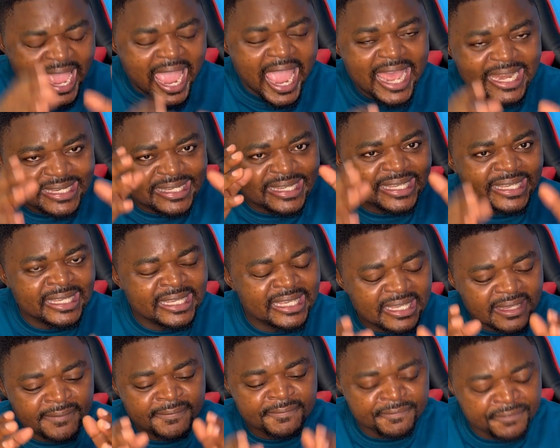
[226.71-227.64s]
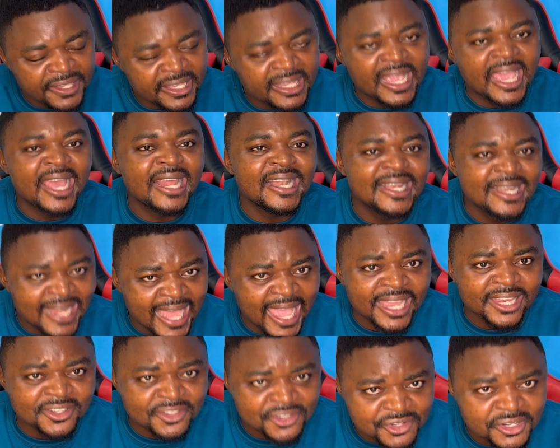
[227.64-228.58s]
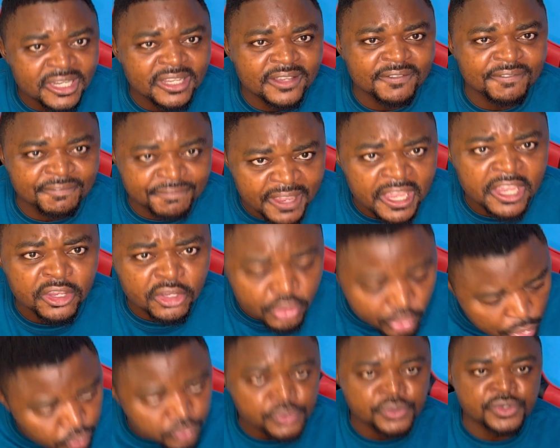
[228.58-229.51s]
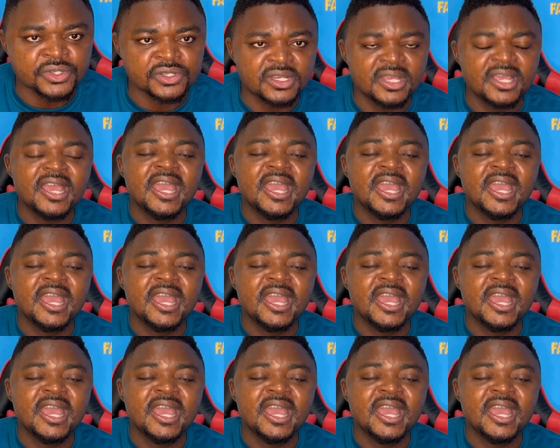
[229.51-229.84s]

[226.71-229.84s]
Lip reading: NEV electric vehicles.